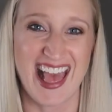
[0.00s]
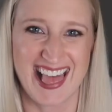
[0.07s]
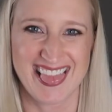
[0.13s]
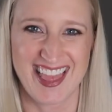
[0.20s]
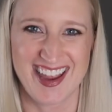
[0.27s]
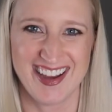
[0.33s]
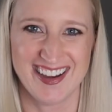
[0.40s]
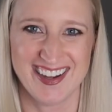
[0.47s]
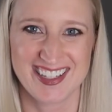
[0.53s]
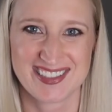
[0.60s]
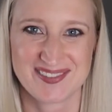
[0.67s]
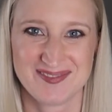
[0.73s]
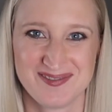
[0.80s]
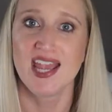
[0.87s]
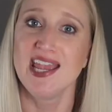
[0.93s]
I like her.
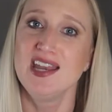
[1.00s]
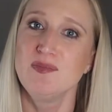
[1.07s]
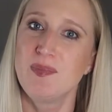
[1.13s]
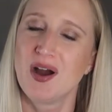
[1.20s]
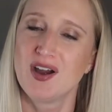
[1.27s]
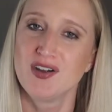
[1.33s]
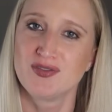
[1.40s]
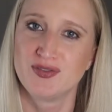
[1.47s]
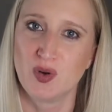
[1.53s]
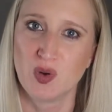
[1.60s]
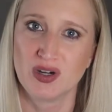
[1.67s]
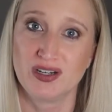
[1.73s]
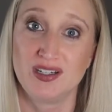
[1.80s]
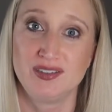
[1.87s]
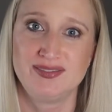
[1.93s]
In part
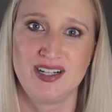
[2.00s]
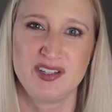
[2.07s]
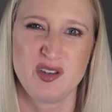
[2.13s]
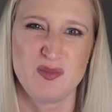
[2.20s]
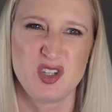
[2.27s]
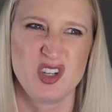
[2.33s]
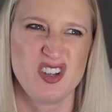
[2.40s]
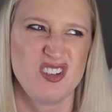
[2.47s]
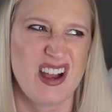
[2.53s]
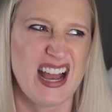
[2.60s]
four of volume two,